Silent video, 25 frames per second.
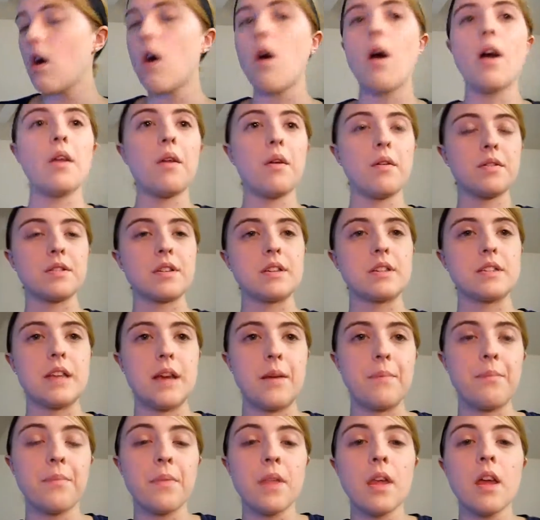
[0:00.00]
Oh, I know what I was going to
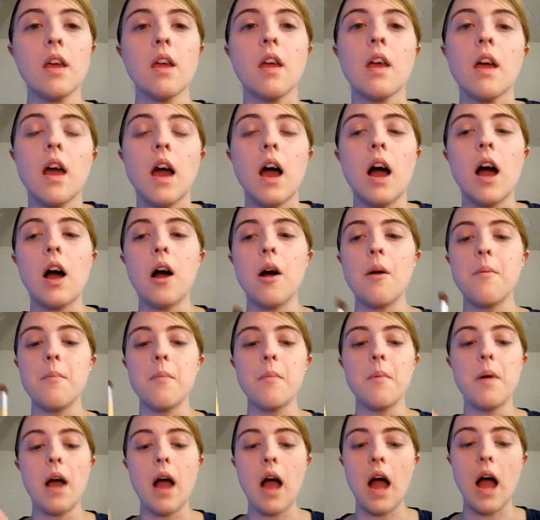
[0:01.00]
say.
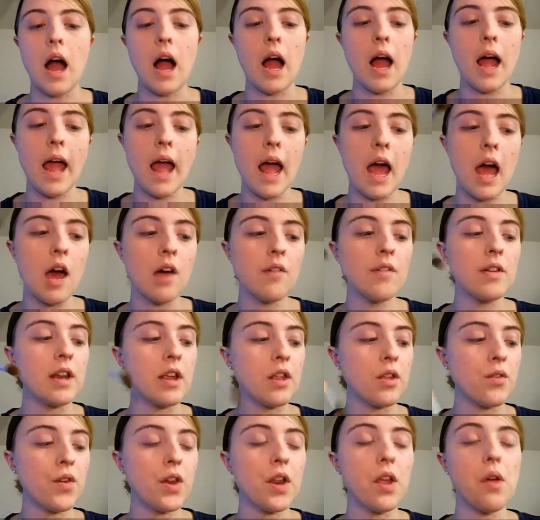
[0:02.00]
I have
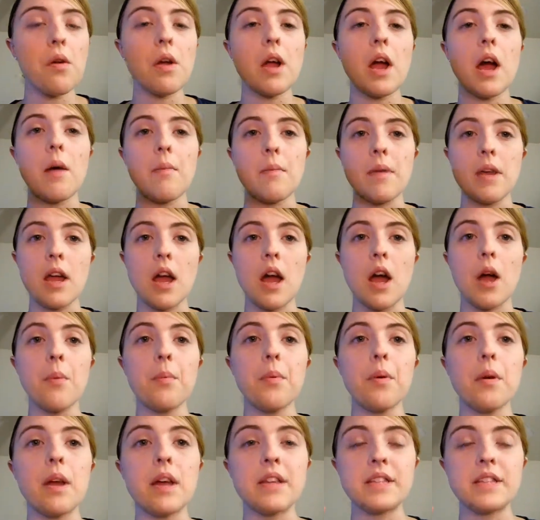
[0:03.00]
another video coming up.